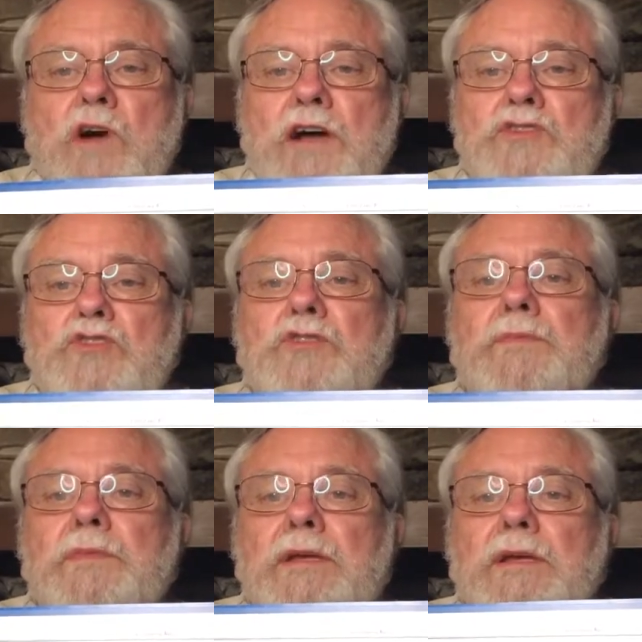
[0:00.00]

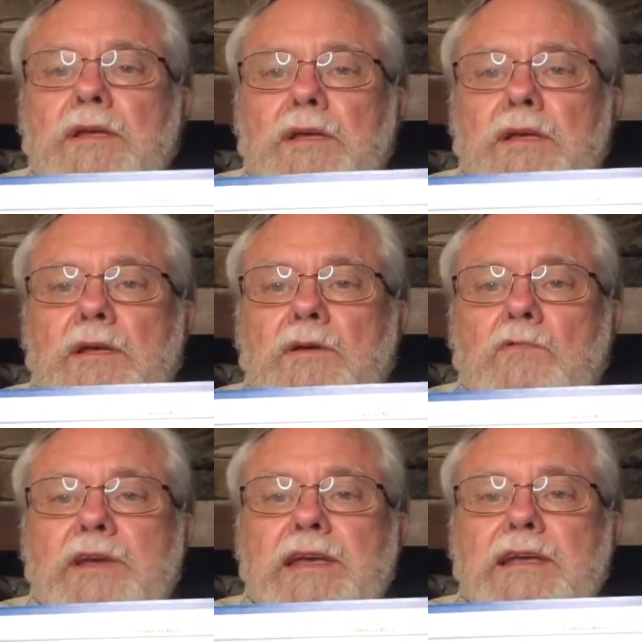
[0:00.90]
wash.
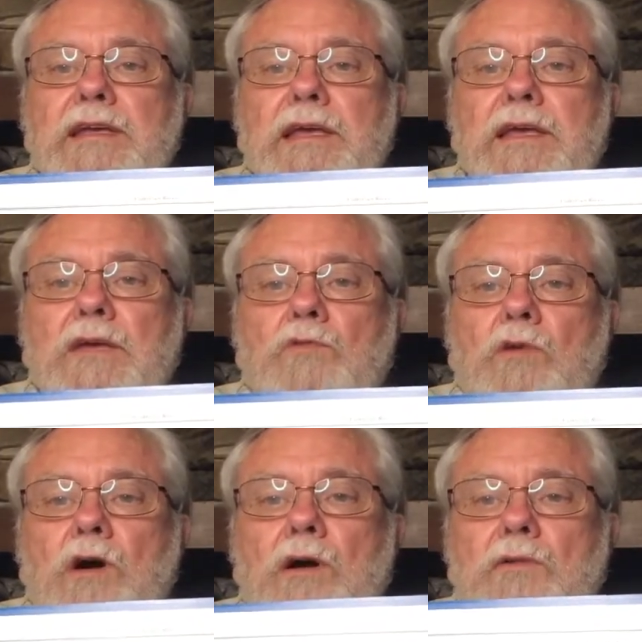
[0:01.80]
Winkie
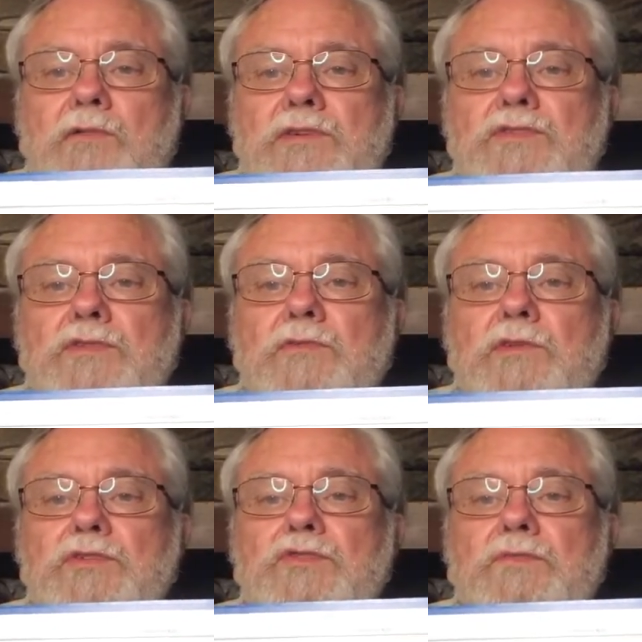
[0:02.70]
Walrus
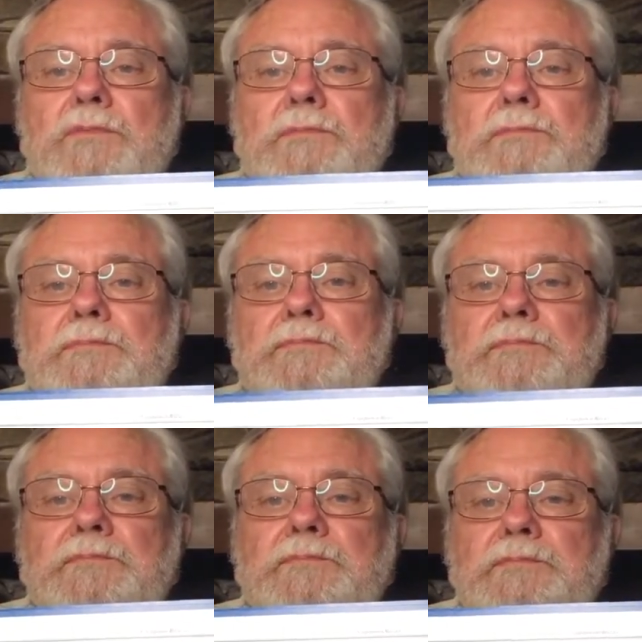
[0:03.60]
wished for
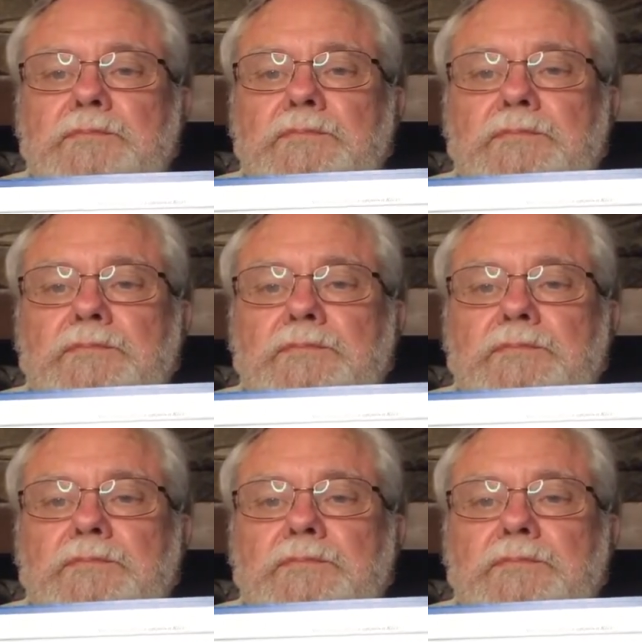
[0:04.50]
worms,